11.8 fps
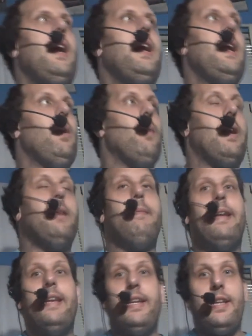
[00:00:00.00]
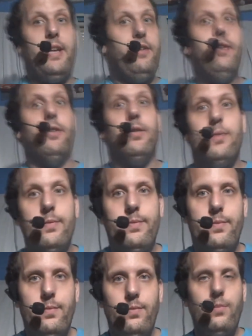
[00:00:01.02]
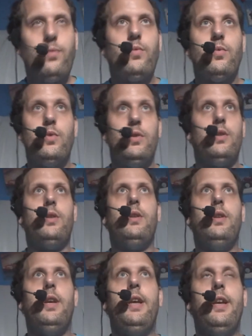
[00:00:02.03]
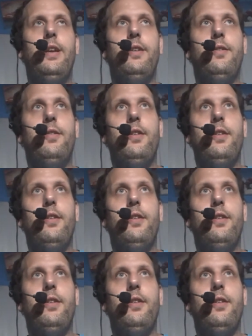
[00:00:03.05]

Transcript: recommend that they do is,